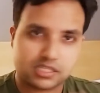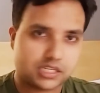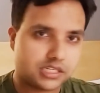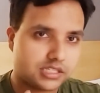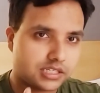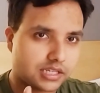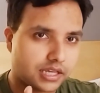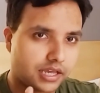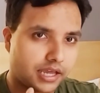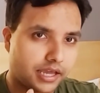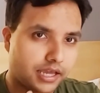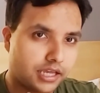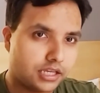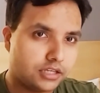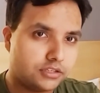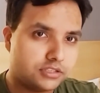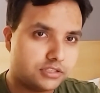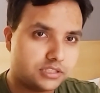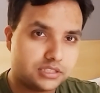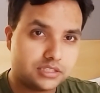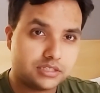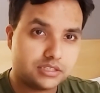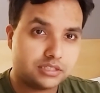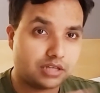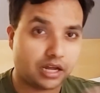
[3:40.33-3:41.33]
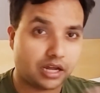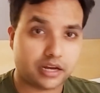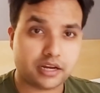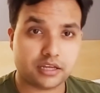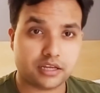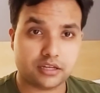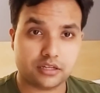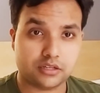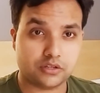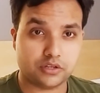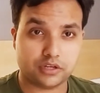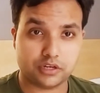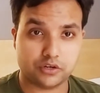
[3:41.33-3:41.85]
is a
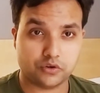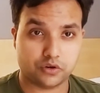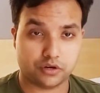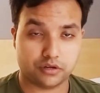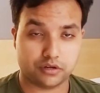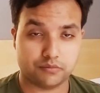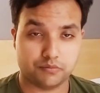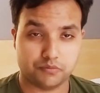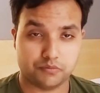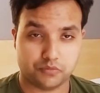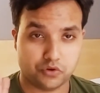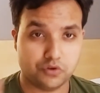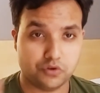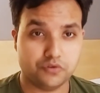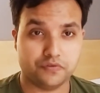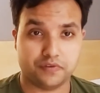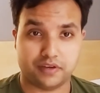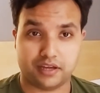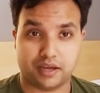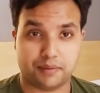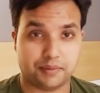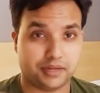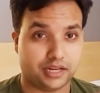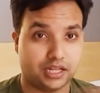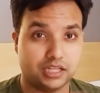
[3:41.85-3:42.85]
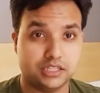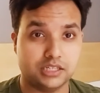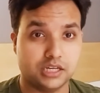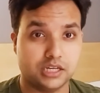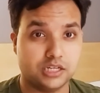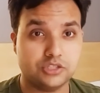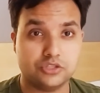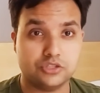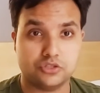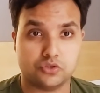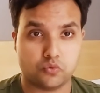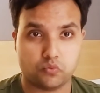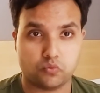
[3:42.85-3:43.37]
stunningly good movie. I mean, it,
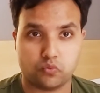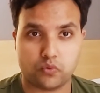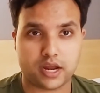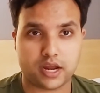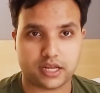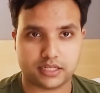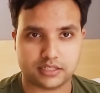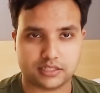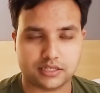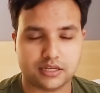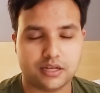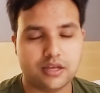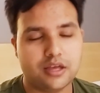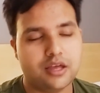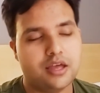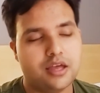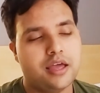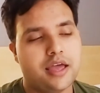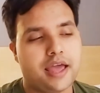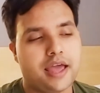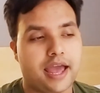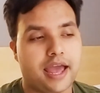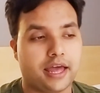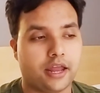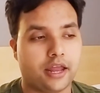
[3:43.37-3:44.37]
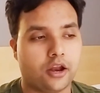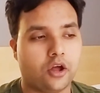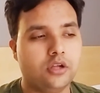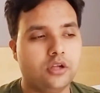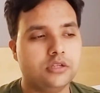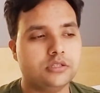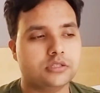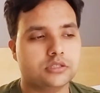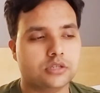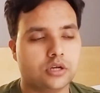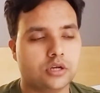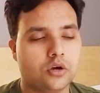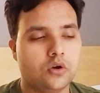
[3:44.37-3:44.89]
it's great. And
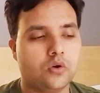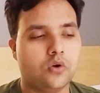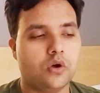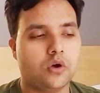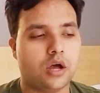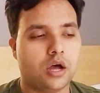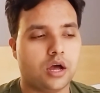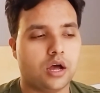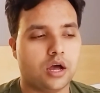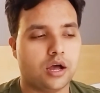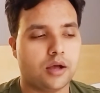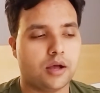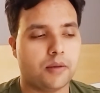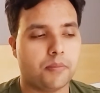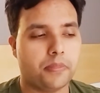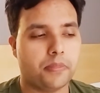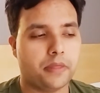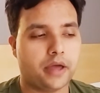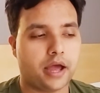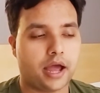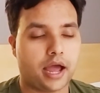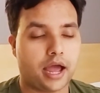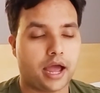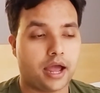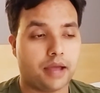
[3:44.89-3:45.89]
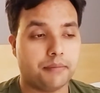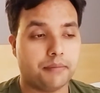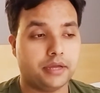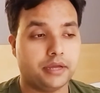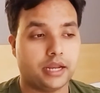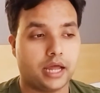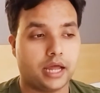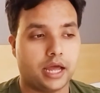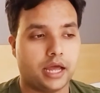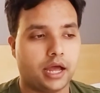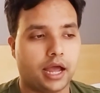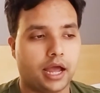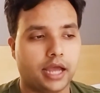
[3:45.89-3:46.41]
also, um, I mean,
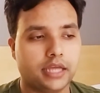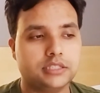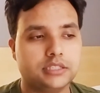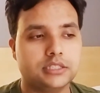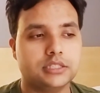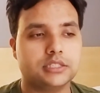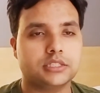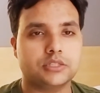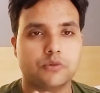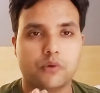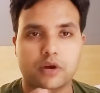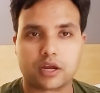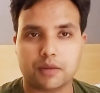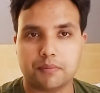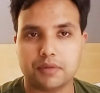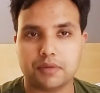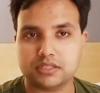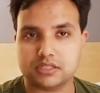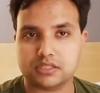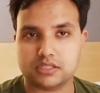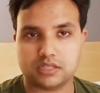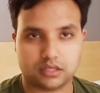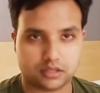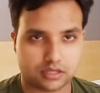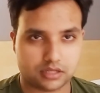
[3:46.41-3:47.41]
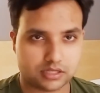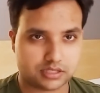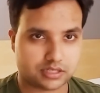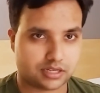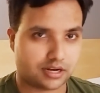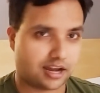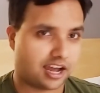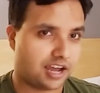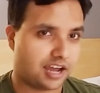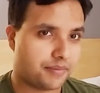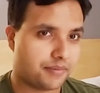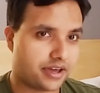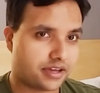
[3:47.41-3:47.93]
I, I just recommend seeing this in
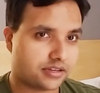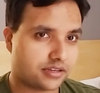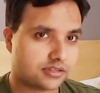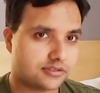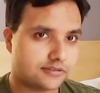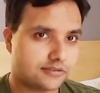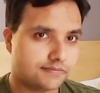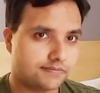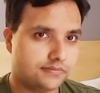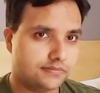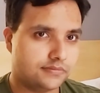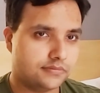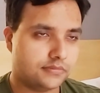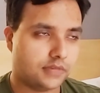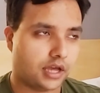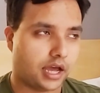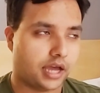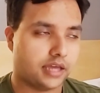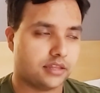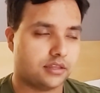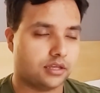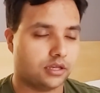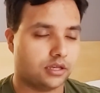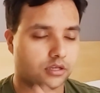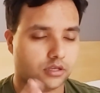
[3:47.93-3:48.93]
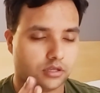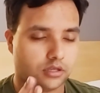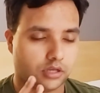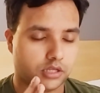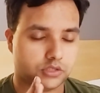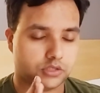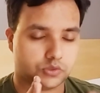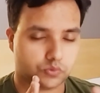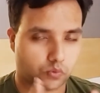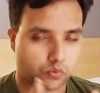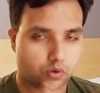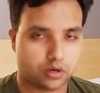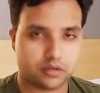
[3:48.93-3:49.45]
IMAX. I think
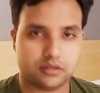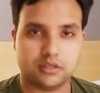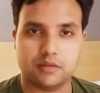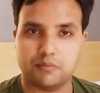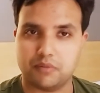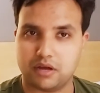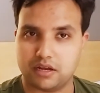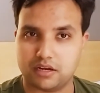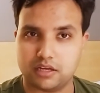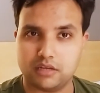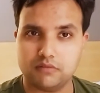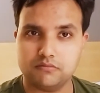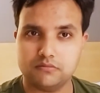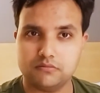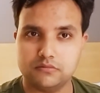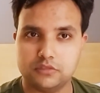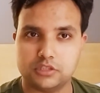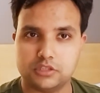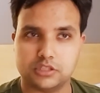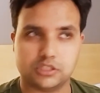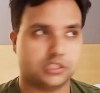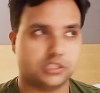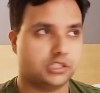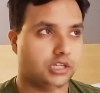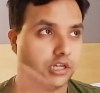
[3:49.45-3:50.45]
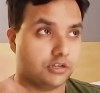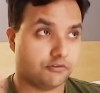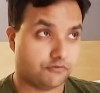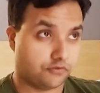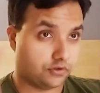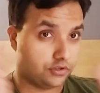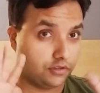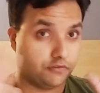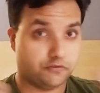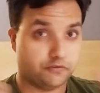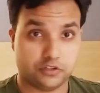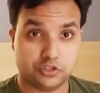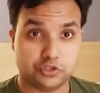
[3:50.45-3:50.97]
it's worth the money. Just see it for
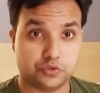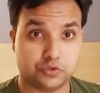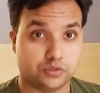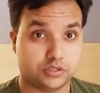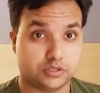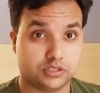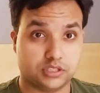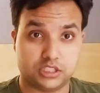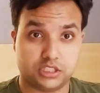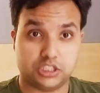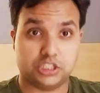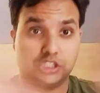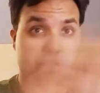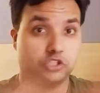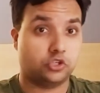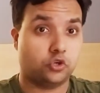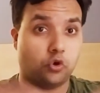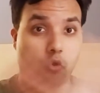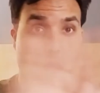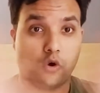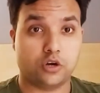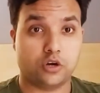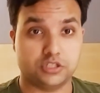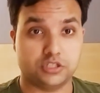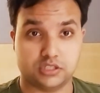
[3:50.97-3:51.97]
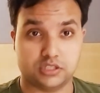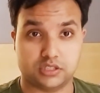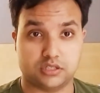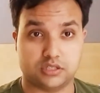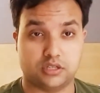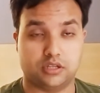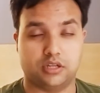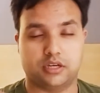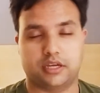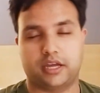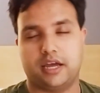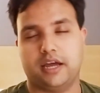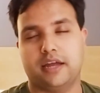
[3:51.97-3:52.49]
the visuals. It's just gorgeous to
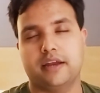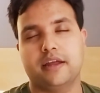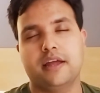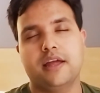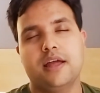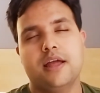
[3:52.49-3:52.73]
look at.